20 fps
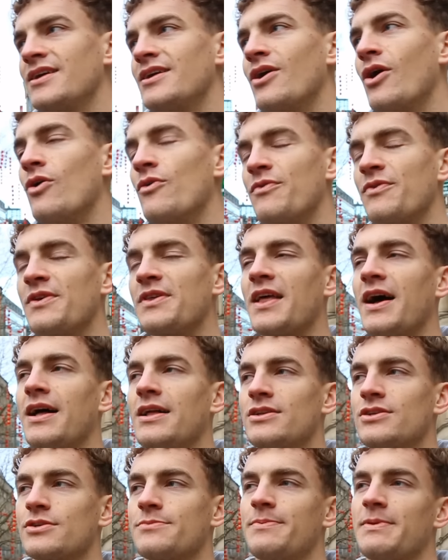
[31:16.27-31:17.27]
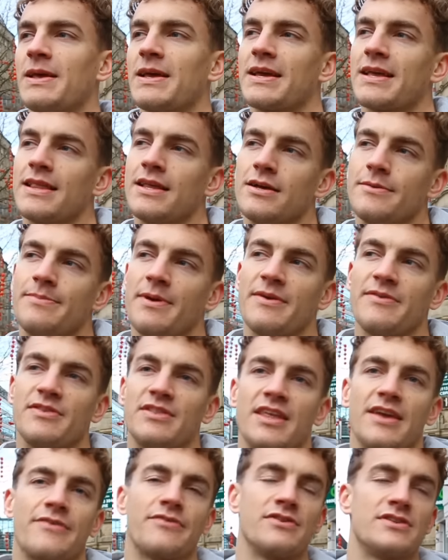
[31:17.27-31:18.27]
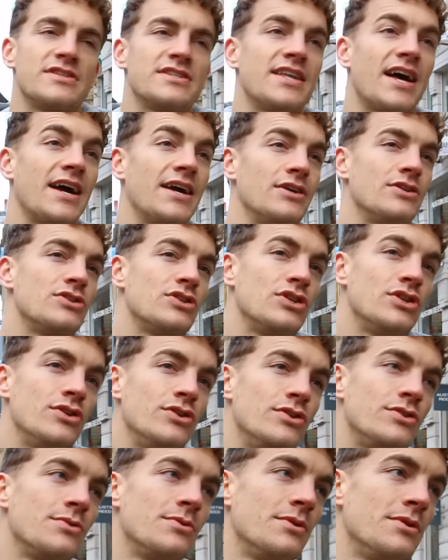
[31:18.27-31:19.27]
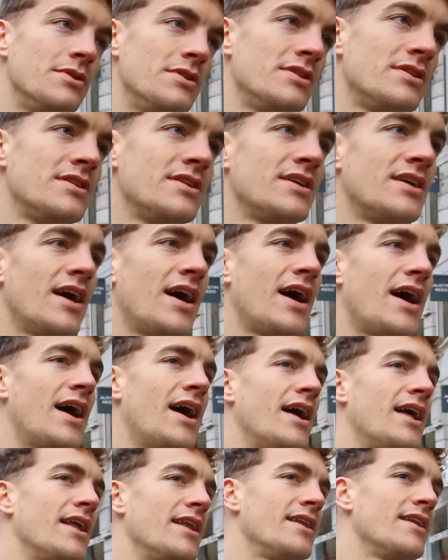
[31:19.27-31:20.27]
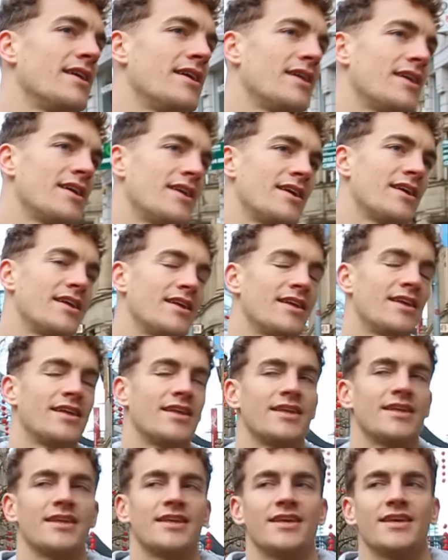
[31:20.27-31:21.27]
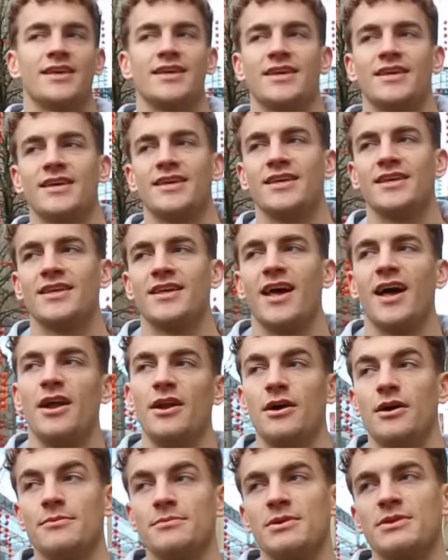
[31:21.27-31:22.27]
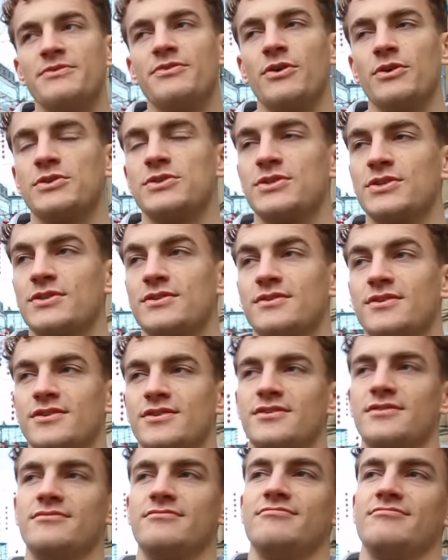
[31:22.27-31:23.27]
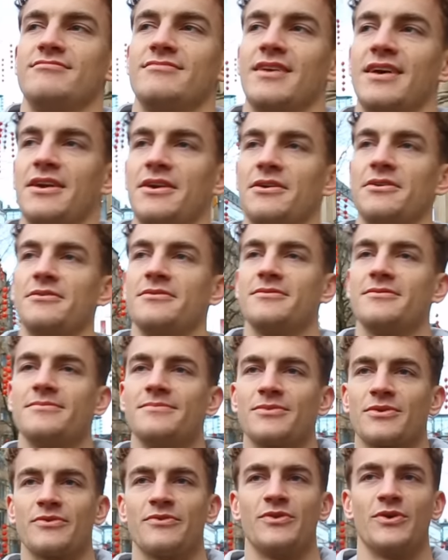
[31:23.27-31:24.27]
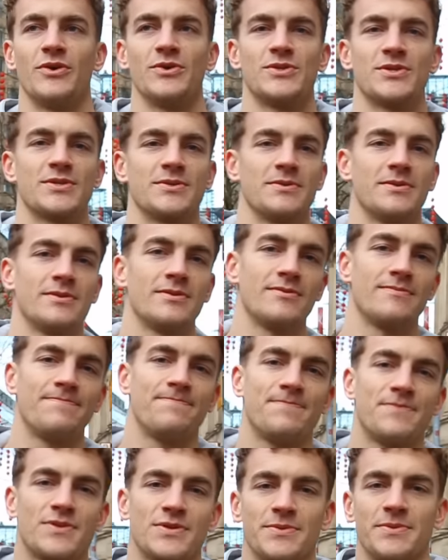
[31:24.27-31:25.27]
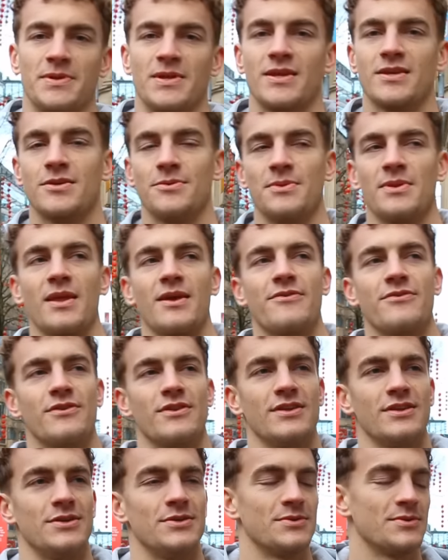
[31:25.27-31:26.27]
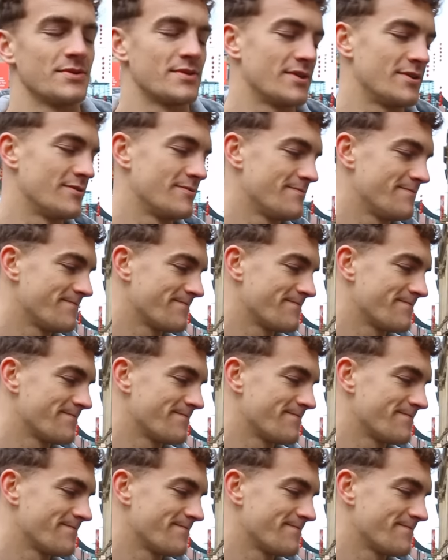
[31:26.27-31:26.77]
hopefully that'll just be like a little bit of a different style to usual, and I don't know, I'm looking forward to just, I don't know, looking forward to something different than usual, so.